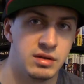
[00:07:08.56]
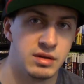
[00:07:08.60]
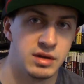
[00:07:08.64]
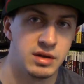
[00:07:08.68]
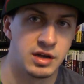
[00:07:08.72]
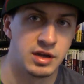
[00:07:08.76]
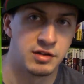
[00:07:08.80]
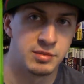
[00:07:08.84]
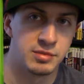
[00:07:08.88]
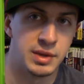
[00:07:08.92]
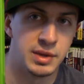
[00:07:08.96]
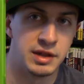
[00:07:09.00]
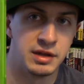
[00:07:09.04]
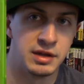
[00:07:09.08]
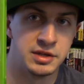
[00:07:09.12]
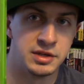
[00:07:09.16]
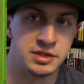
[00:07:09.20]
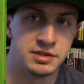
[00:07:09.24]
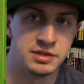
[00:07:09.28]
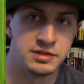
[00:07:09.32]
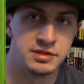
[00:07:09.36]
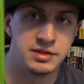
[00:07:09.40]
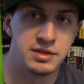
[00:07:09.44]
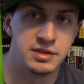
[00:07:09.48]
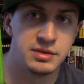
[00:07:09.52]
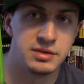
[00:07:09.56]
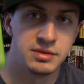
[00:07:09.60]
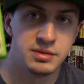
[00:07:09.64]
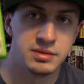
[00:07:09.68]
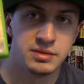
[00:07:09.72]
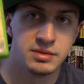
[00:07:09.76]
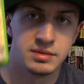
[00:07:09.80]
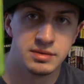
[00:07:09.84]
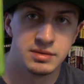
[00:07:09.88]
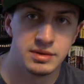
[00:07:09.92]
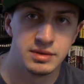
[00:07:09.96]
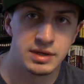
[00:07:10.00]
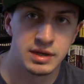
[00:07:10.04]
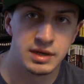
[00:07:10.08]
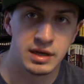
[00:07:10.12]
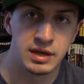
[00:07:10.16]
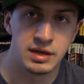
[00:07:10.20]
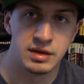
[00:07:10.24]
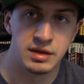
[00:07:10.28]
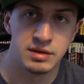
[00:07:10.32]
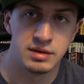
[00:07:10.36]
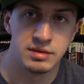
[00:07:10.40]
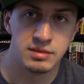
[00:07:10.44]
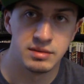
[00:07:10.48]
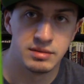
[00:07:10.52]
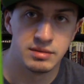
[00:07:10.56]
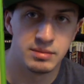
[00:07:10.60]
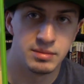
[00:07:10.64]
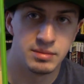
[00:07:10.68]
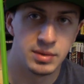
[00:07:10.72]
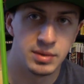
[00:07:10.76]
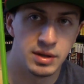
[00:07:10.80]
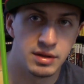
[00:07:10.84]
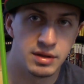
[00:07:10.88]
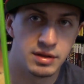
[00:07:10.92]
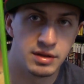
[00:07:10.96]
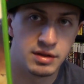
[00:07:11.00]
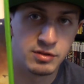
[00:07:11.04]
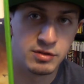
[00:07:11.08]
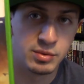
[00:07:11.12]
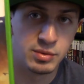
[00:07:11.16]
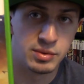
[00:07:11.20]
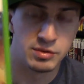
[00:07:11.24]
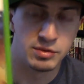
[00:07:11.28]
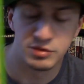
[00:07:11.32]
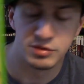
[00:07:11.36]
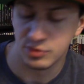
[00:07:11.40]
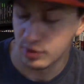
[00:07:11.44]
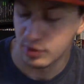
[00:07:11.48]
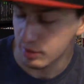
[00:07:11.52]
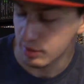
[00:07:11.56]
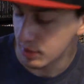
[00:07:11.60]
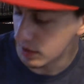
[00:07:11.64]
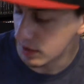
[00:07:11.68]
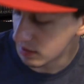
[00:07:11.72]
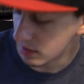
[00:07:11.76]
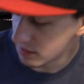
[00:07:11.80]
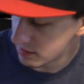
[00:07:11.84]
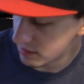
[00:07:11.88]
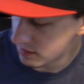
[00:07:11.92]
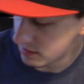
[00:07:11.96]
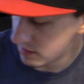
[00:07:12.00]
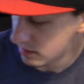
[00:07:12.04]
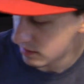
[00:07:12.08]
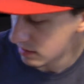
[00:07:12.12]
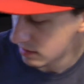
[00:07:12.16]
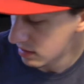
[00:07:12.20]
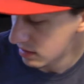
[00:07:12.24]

X-Men Legends 2, again, but this one was $3.